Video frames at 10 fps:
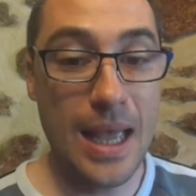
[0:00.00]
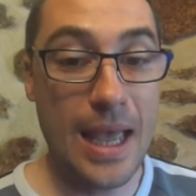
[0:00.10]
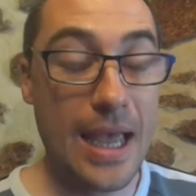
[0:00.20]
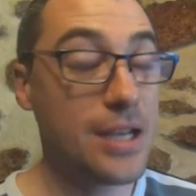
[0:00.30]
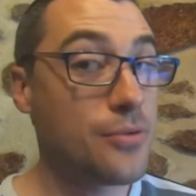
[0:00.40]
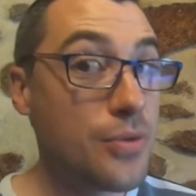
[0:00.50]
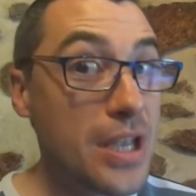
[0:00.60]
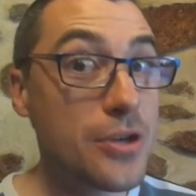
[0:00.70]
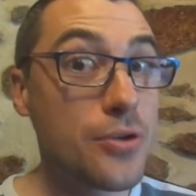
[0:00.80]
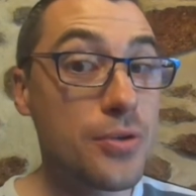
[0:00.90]
And we
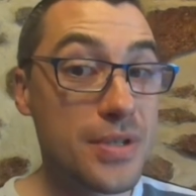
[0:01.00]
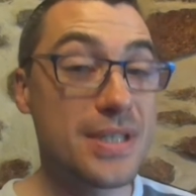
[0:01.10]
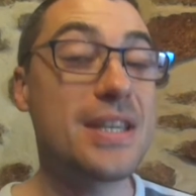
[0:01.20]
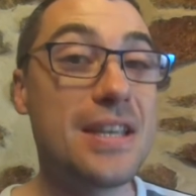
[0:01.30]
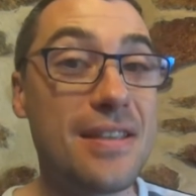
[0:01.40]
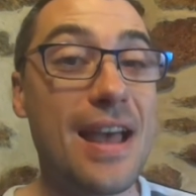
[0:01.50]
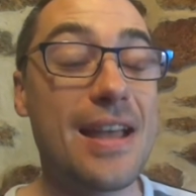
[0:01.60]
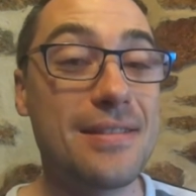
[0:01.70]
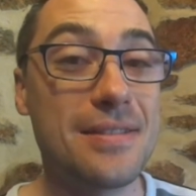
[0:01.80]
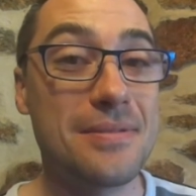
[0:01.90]
could see
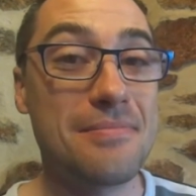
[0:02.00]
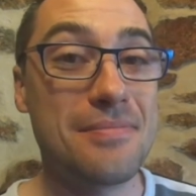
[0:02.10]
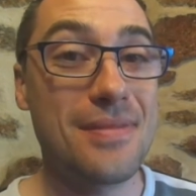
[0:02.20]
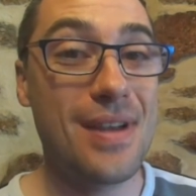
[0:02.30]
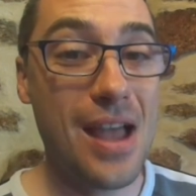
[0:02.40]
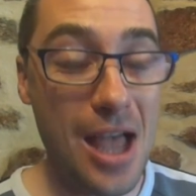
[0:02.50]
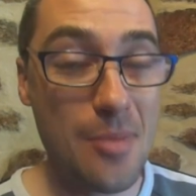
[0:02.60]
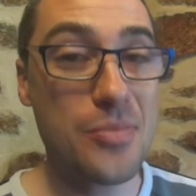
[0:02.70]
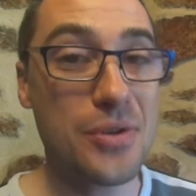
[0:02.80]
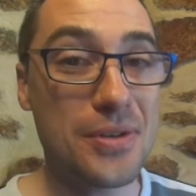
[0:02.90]
that
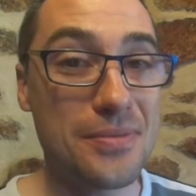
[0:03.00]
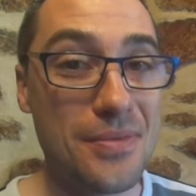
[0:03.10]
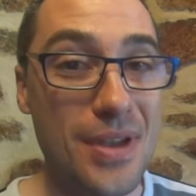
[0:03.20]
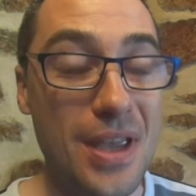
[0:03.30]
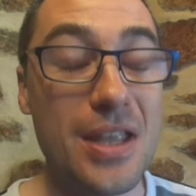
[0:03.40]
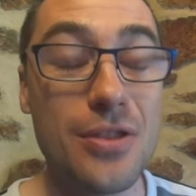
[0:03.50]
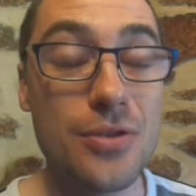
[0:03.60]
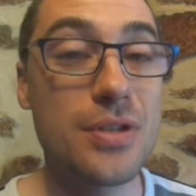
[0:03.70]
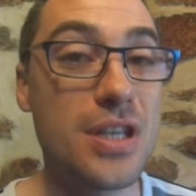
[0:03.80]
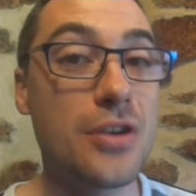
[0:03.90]
happen in the
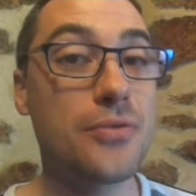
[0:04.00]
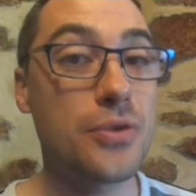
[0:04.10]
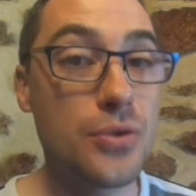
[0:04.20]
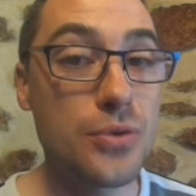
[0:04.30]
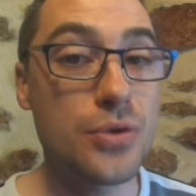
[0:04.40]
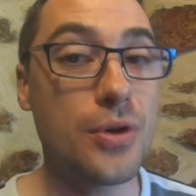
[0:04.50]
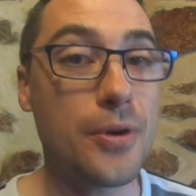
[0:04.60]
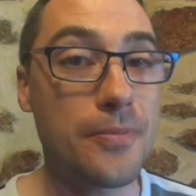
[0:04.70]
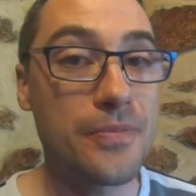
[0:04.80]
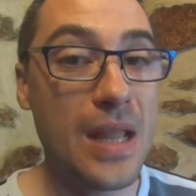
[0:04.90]
near
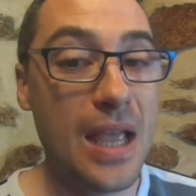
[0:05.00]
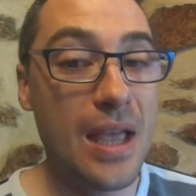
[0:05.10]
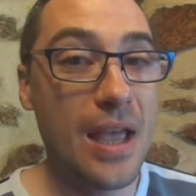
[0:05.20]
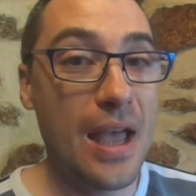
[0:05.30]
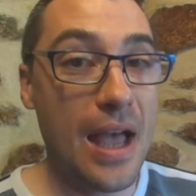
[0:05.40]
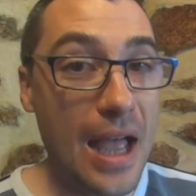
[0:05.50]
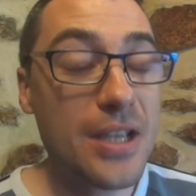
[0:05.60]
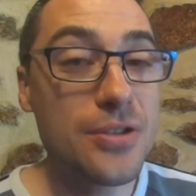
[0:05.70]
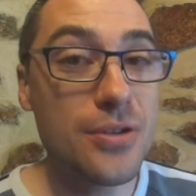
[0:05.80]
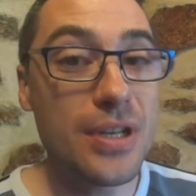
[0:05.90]
future.
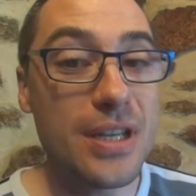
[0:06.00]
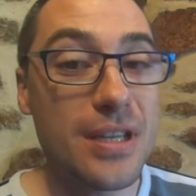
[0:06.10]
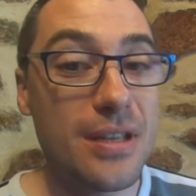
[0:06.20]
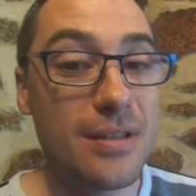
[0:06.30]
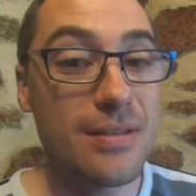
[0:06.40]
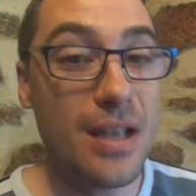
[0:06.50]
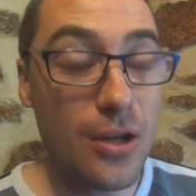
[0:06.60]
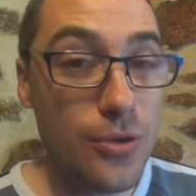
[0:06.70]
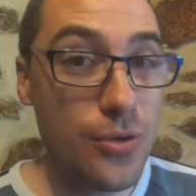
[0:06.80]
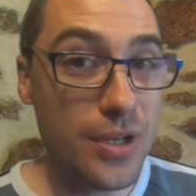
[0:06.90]
Actually, they're
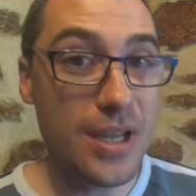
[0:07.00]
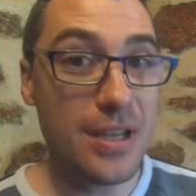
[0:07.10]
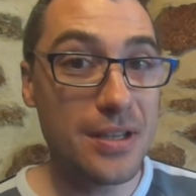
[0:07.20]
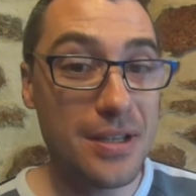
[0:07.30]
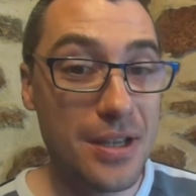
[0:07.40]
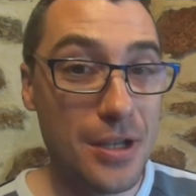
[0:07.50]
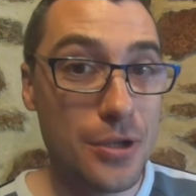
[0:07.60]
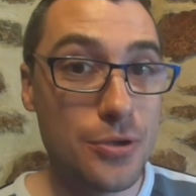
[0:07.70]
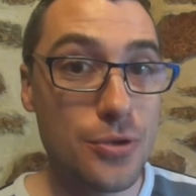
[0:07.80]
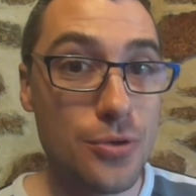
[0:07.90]
looking
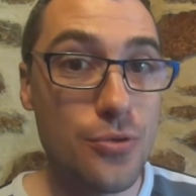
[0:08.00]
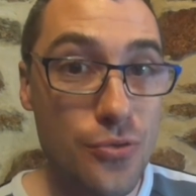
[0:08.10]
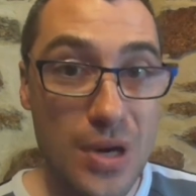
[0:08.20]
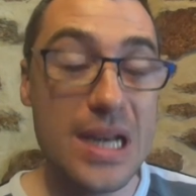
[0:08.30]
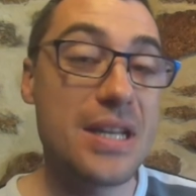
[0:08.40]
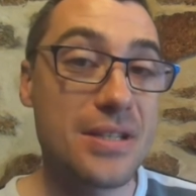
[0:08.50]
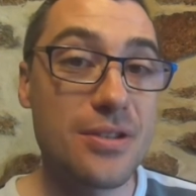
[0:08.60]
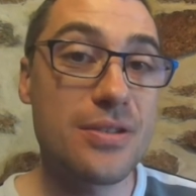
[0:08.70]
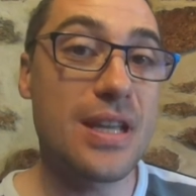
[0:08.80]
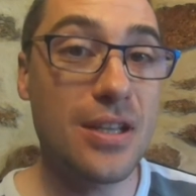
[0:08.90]
to release
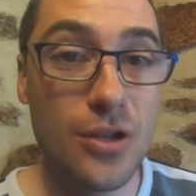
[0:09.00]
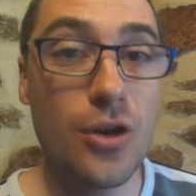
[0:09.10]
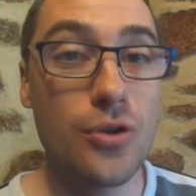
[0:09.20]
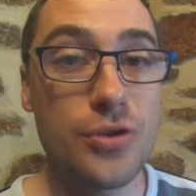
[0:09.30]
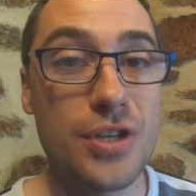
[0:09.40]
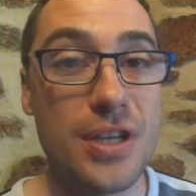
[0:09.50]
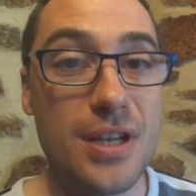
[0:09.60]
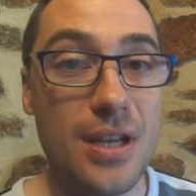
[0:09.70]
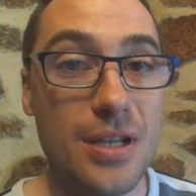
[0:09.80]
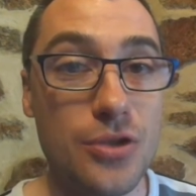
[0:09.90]
the
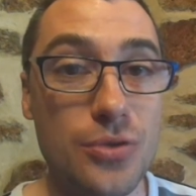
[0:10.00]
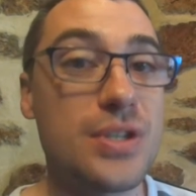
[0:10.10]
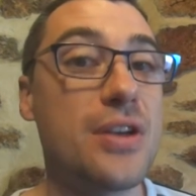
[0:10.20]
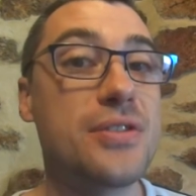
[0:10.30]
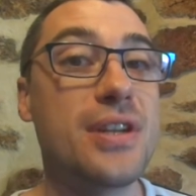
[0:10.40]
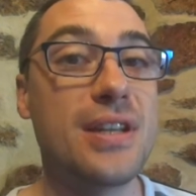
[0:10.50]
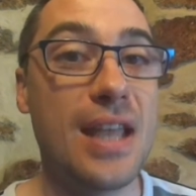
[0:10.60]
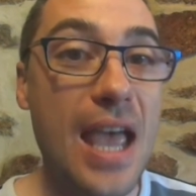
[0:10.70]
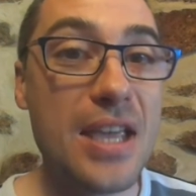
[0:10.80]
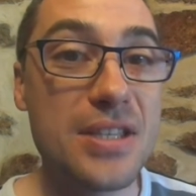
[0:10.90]
technology in
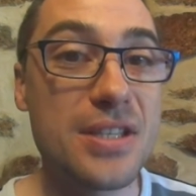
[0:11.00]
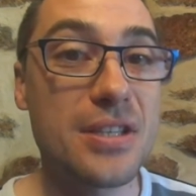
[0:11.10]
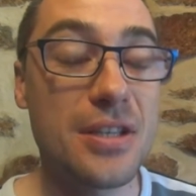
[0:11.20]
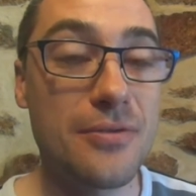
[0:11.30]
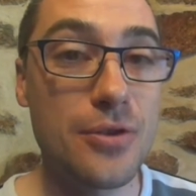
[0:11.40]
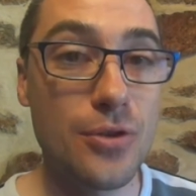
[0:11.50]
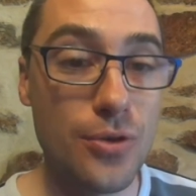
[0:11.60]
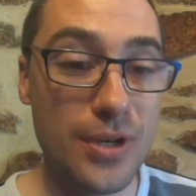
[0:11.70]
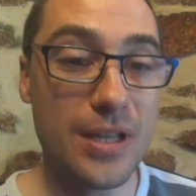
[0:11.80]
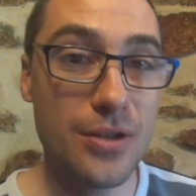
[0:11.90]
2018. If you
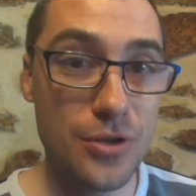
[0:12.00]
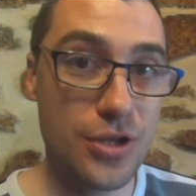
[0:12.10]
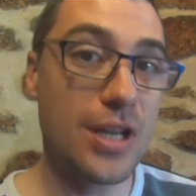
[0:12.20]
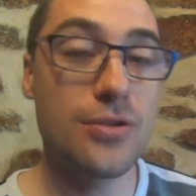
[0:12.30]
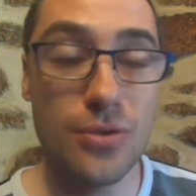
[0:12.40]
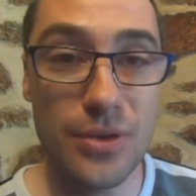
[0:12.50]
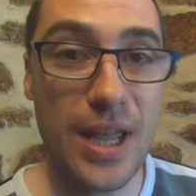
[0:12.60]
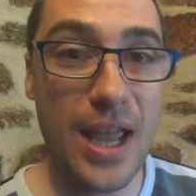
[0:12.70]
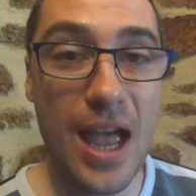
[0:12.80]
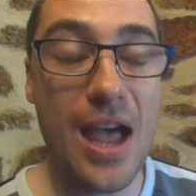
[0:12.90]
look at the schedule
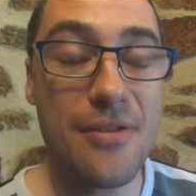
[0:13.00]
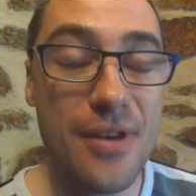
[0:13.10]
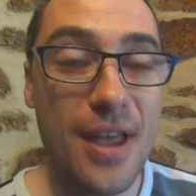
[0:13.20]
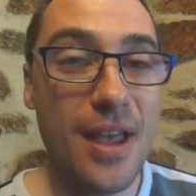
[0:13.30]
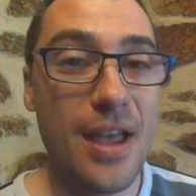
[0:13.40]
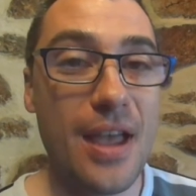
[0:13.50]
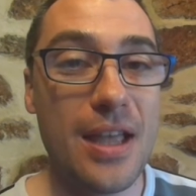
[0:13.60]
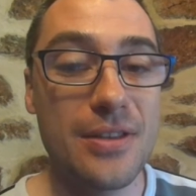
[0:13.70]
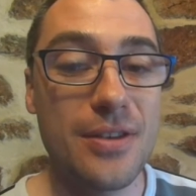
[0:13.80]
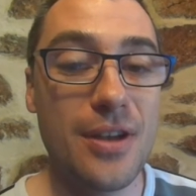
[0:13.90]
they have
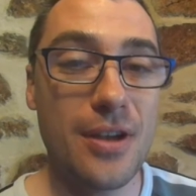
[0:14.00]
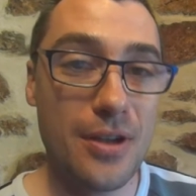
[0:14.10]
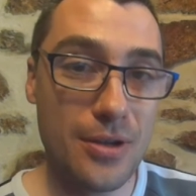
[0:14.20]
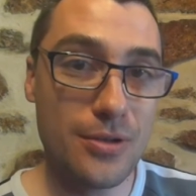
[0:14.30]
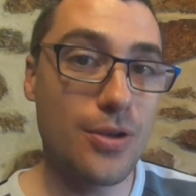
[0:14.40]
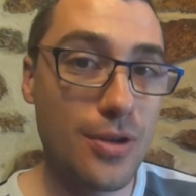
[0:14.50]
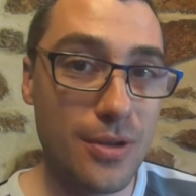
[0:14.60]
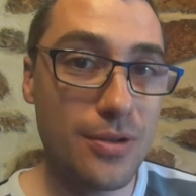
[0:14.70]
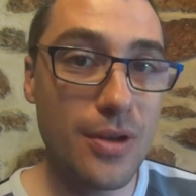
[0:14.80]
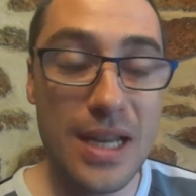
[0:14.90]
and uh, the,
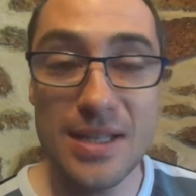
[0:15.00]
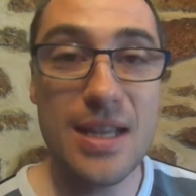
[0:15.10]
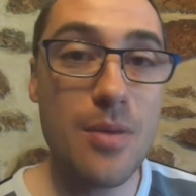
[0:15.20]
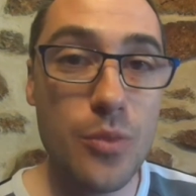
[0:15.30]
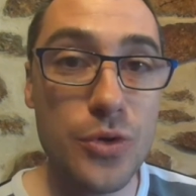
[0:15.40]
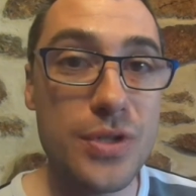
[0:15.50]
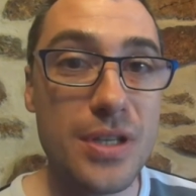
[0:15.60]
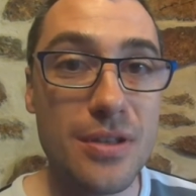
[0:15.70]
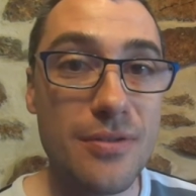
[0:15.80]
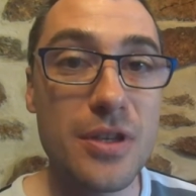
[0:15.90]
the links I put
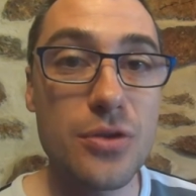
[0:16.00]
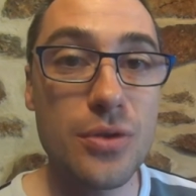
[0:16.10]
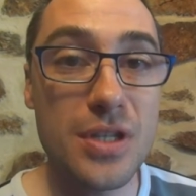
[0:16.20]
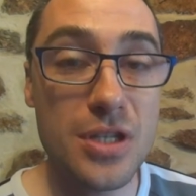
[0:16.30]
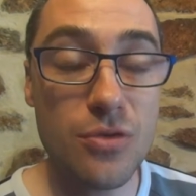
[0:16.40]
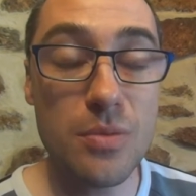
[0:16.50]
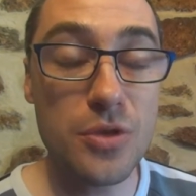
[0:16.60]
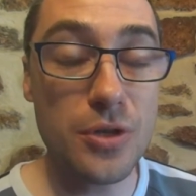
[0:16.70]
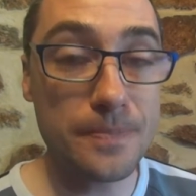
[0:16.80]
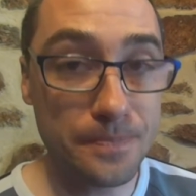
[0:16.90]
in the video
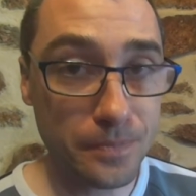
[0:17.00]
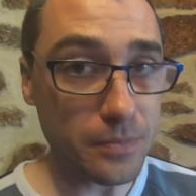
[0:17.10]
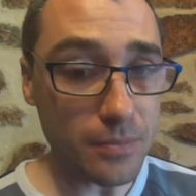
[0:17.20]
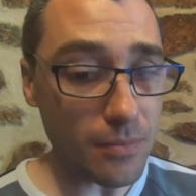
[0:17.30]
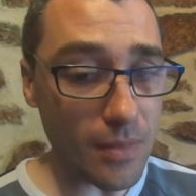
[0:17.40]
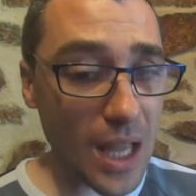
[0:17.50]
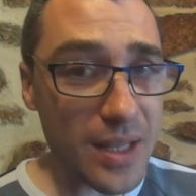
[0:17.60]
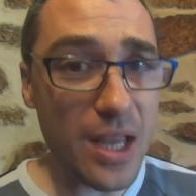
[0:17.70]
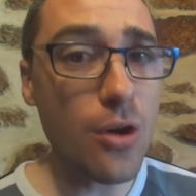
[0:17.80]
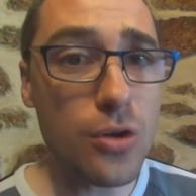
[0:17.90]
description,
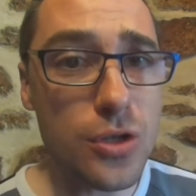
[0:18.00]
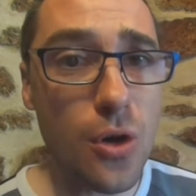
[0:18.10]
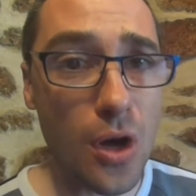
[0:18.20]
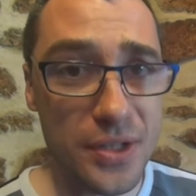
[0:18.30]
they also are